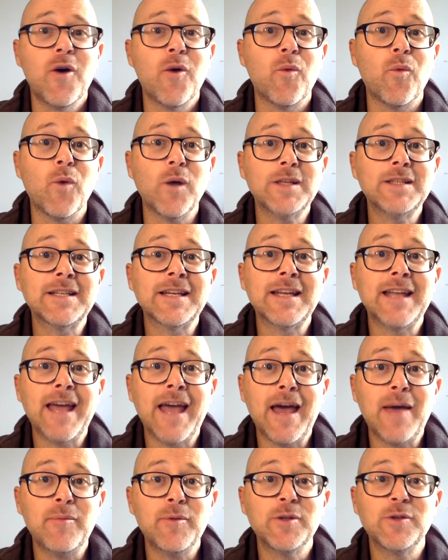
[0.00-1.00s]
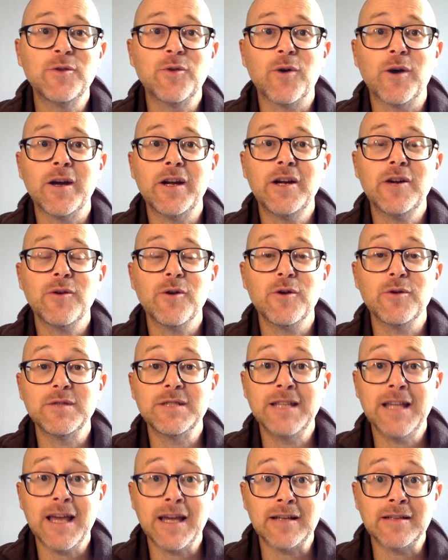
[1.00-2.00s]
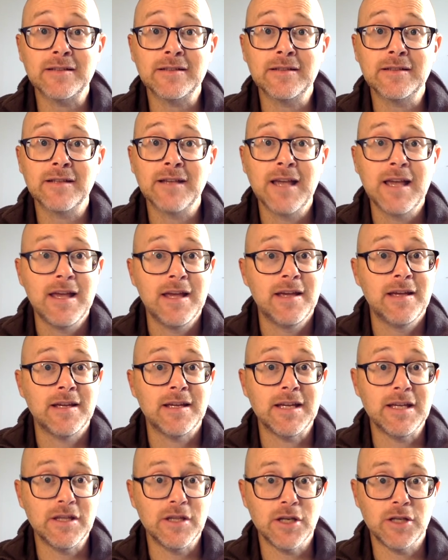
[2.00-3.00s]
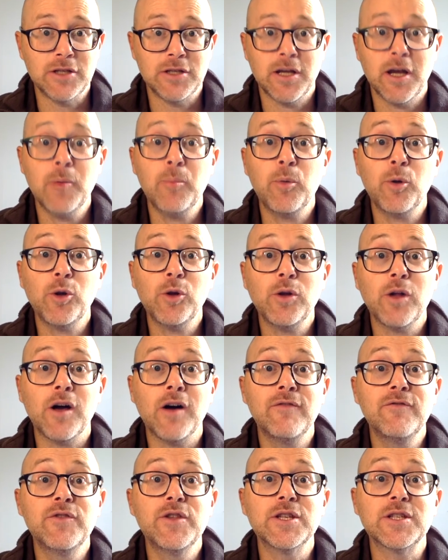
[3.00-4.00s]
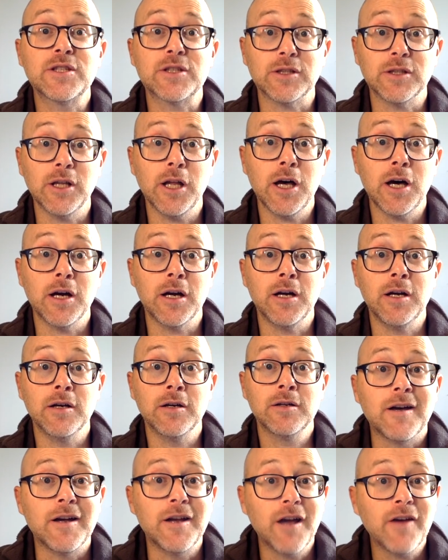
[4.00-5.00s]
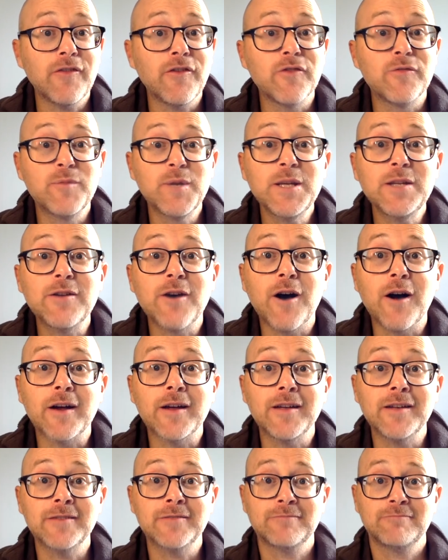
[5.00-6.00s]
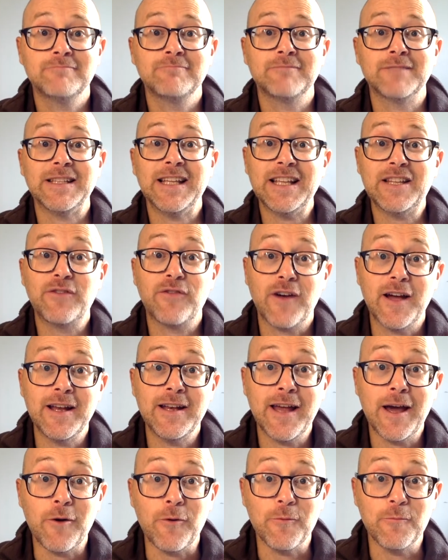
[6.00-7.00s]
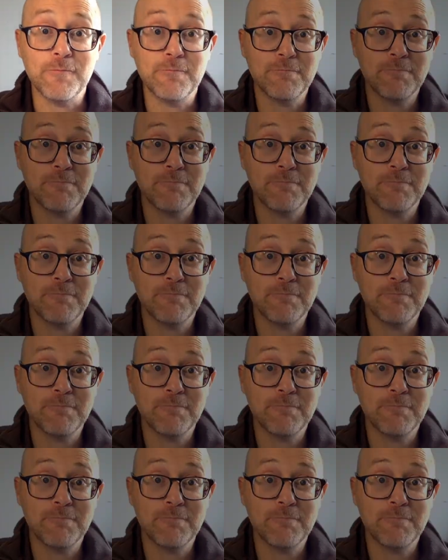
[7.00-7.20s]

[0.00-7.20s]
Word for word: what's going to happen to our heroes next in the Temple of the Slug. Enough of me talking, let's find out.